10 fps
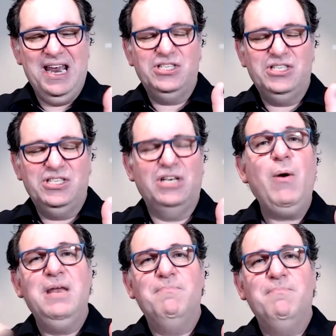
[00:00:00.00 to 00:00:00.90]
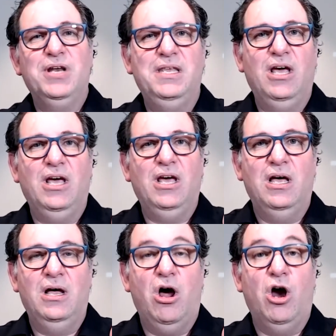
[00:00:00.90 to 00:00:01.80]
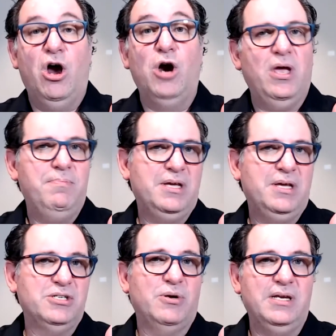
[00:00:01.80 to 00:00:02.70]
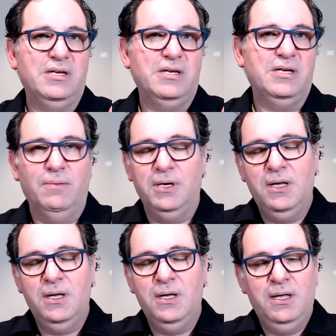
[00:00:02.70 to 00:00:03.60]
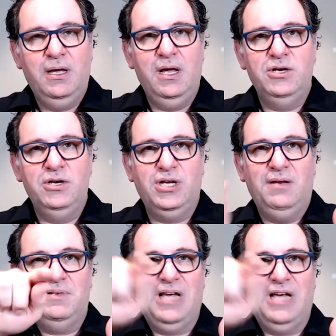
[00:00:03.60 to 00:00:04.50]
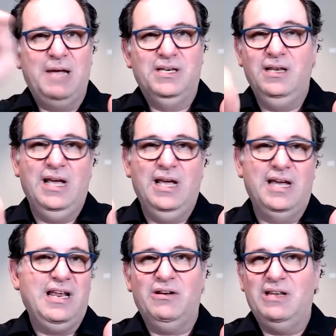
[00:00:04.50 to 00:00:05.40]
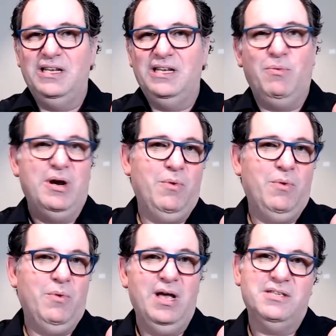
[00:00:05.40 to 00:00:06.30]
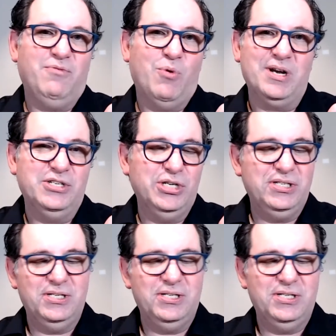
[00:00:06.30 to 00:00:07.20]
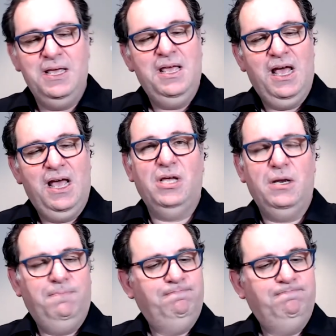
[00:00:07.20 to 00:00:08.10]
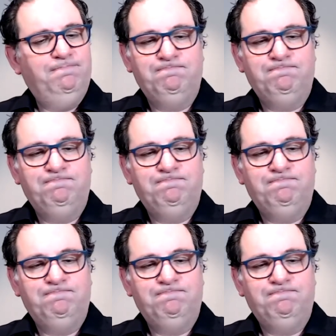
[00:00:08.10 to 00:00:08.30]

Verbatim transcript: And I said, go ahead and put in the uh, arm code because it was already disarmed. And she types it in. I can clearly see what it was, the four digits. I said,